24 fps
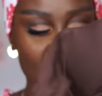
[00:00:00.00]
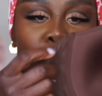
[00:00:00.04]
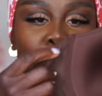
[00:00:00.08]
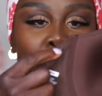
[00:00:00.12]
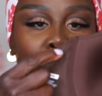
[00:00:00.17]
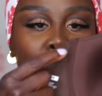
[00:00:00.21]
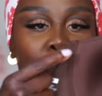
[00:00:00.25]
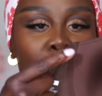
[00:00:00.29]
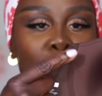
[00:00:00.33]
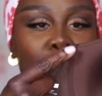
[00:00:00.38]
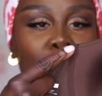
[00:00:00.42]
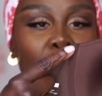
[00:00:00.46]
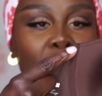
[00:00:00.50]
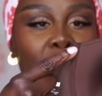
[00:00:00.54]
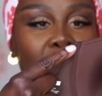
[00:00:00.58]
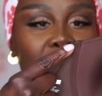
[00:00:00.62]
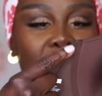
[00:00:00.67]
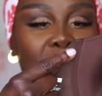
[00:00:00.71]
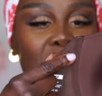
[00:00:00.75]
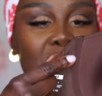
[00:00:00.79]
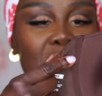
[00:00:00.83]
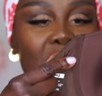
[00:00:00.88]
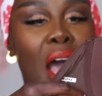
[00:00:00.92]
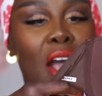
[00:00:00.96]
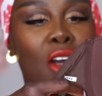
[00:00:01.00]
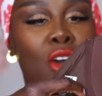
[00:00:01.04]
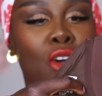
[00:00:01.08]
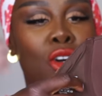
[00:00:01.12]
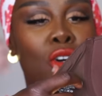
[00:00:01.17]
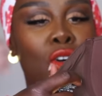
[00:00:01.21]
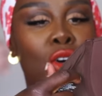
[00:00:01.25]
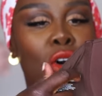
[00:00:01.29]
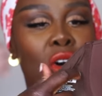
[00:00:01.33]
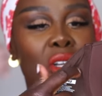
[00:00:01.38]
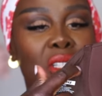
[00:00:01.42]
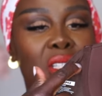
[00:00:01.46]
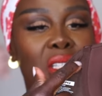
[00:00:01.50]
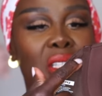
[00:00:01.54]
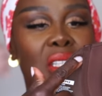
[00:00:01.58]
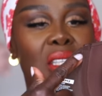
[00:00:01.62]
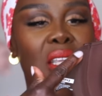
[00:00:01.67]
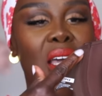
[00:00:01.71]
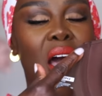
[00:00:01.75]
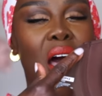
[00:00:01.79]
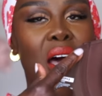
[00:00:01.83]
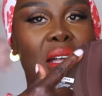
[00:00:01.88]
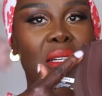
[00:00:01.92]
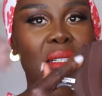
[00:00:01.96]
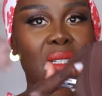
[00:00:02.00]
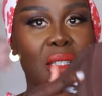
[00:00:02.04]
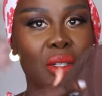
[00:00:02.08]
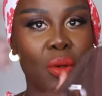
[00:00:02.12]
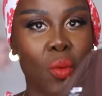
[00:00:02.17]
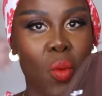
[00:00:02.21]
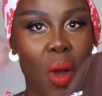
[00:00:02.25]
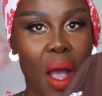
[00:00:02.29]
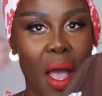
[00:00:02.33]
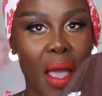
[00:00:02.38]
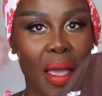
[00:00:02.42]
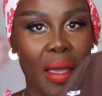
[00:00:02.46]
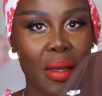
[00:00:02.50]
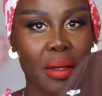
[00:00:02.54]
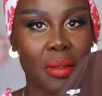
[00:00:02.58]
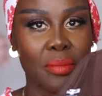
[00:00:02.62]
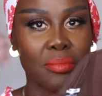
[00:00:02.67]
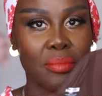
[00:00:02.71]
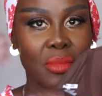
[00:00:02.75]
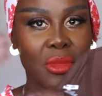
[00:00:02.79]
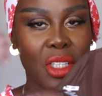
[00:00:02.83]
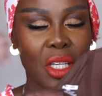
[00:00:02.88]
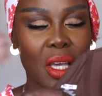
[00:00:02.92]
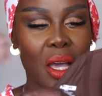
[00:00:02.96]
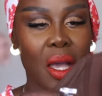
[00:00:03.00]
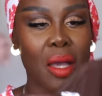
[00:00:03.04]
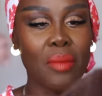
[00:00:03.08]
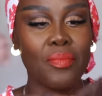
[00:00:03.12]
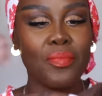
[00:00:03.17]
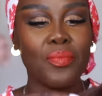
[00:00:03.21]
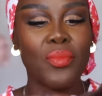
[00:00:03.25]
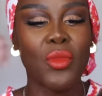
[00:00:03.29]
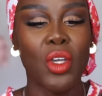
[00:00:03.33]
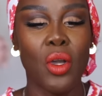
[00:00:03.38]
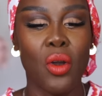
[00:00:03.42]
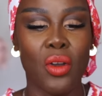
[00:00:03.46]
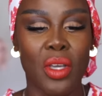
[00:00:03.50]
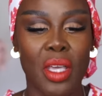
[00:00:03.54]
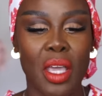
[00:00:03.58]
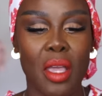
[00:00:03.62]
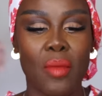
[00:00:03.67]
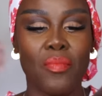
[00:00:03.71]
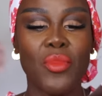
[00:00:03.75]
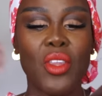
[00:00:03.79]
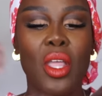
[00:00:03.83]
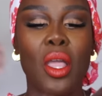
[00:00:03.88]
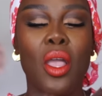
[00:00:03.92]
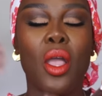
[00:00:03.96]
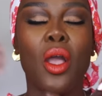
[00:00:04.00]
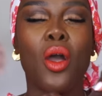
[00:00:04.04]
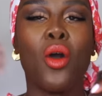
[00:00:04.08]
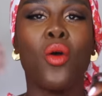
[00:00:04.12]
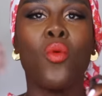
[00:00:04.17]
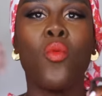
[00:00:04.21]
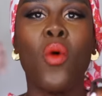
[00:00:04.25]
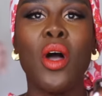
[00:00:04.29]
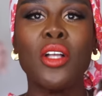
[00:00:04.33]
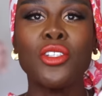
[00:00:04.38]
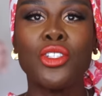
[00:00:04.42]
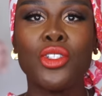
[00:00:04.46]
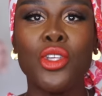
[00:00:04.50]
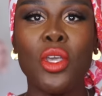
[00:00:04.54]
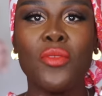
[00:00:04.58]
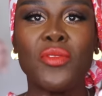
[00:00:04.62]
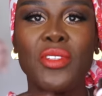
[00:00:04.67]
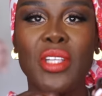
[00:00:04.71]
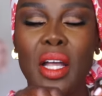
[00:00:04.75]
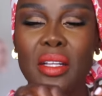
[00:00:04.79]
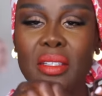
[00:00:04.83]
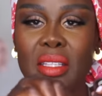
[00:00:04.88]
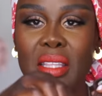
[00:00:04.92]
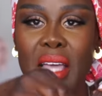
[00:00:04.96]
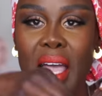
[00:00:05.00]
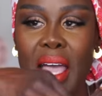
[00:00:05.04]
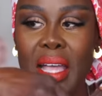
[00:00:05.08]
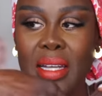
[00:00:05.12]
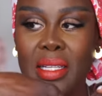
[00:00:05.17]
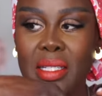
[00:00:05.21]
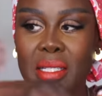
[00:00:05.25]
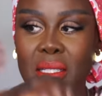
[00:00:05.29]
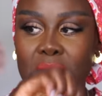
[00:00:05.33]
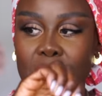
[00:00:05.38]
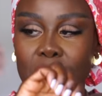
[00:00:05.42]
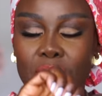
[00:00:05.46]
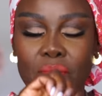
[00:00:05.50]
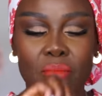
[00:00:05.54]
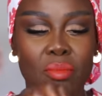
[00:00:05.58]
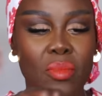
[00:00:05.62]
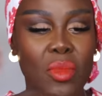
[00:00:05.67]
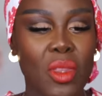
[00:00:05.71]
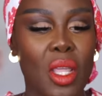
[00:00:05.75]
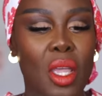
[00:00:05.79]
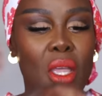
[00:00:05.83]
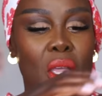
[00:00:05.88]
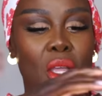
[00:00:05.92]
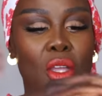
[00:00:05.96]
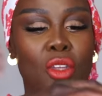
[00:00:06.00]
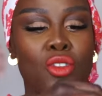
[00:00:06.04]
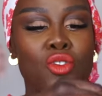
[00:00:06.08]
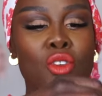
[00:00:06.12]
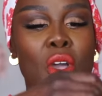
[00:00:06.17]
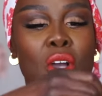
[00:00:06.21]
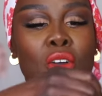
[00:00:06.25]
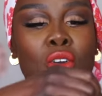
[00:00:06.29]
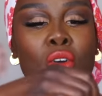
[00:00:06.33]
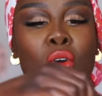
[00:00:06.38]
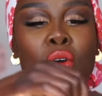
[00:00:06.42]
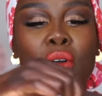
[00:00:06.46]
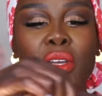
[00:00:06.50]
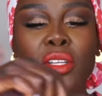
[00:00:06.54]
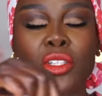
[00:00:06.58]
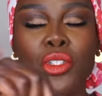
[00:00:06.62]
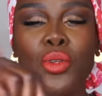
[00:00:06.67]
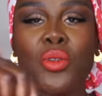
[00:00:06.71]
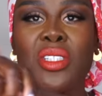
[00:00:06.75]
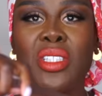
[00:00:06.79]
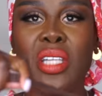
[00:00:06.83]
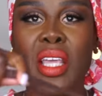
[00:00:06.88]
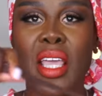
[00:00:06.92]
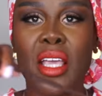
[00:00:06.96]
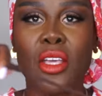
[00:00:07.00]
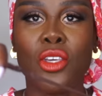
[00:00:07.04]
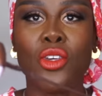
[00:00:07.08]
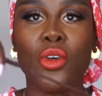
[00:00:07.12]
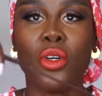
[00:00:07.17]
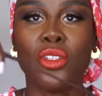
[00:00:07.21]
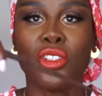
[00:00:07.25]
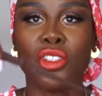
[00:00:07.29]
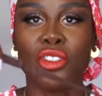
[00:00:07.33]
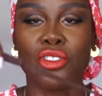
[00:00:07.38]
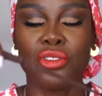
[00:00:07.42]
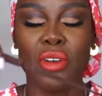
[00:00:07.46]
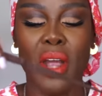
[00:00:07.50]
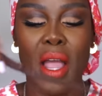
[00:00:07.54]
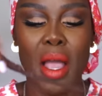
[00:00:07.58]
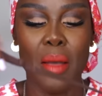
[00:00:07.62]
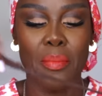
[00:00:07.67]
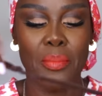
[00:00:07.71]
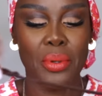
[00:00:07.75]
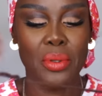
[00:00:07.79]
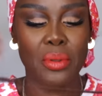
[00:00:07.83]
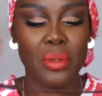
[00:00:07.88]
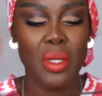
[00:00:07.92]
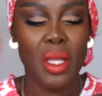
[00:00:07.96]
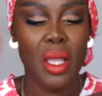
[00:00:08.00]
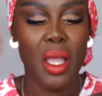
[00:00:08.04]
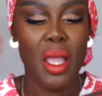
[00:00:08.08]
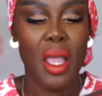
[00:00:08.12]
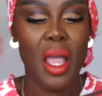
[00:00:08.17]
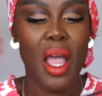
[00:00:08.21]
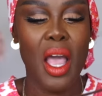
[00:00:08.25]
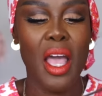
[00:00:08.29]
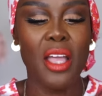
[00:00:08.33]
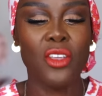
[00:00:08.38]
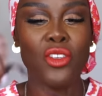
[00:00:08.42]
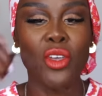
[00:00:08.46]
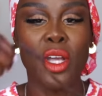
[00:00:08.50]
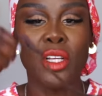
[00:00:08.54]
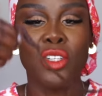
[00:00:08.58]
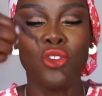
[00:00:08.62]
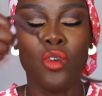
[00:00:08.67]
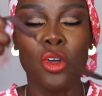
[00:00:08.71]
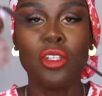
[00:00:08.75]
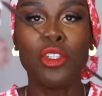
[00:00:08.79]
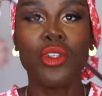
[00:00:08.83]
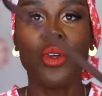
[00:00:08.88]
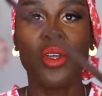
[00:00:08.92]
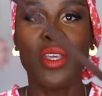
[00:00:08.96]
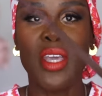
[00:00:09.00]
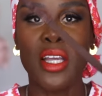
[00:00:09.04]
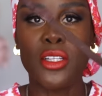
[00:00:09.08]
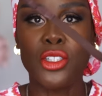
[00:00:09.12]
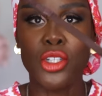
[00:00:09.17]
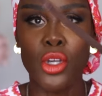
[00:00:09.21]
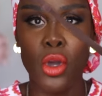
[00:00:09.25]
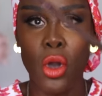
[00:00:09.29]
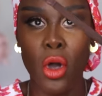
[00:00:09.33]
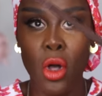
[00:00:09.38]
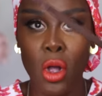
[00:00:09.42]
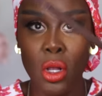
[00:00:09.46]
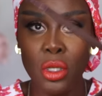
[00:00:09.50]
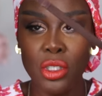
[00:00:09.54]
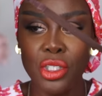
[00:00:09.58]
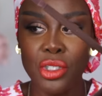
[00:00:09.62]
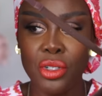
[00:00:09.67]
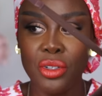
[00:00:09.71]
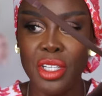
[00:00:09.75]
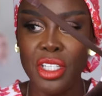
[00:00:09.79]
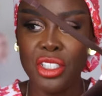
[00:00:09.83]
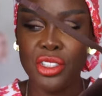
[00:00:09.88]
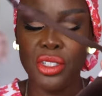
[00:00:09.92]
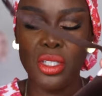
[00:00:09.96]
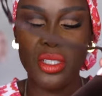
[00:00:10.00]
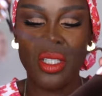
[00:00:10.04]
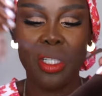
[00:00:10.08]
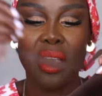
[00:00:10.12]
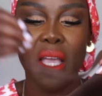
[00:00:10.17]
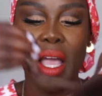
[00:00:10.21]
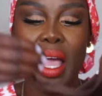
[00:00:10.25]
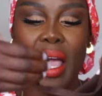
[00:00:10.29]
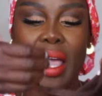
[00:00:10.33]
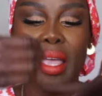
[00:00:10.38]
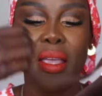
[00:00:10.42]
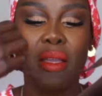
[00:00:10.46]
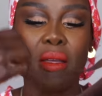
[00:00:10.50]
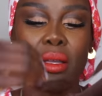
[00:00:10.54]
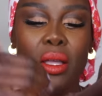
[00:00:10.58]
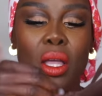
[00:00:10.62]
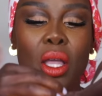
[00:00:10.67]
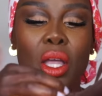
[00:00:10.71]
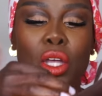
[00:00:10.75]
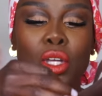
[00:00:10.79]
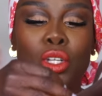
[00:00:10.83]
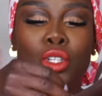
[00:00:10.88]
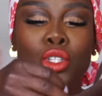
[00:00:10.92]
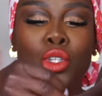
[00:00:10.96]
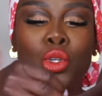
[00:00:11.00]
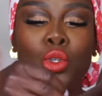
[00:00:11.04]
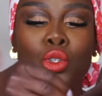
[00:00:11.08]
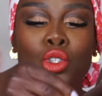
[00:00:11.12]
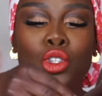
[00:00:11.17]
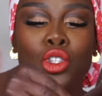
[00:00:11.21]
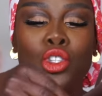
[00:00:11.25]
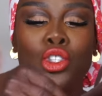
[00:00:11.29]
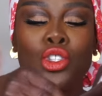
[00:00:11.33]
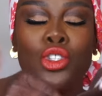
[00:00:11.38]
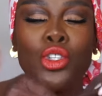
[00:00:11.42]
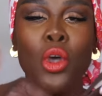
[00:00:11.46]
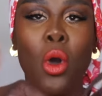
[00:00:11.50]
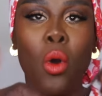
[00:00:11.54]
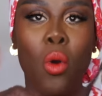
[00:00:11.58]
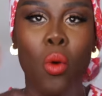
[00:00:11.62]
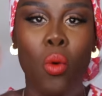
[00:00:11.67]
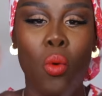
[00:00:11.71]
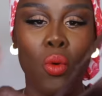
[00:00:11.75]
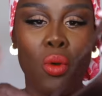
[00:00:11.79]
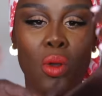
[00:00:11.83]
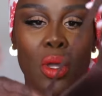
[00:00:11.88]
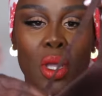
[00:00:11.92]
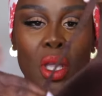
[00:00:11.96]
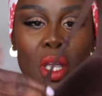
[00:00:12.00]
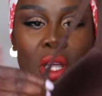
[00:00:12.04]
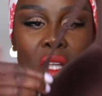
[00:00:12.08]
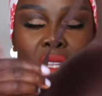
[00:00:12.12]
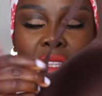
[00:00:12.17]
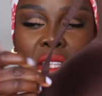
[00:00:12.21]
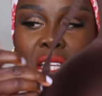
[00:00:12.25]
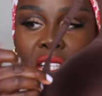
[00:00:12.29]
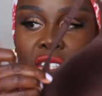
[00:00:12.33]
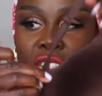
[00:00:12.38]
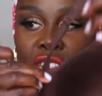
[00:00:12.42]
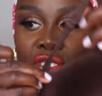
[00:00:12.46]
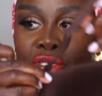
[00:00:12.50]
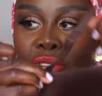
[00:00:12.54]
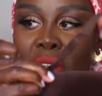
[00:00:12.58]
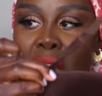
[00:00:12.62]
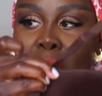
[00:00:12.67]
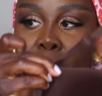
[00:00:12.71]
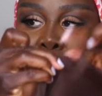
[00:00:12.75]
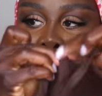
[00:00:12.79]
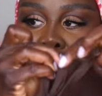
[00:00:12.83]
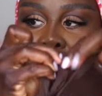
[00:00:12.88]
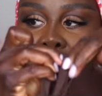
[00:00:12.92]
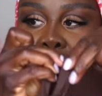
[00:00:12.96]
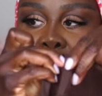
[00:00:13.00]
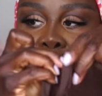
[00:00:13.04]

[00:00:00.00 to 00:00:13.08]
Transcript: You're going to cut it across the underwire. Yeah? Okay. Once you've done that, you're going to take your strap and you're going to get your alterations guy to sew the strap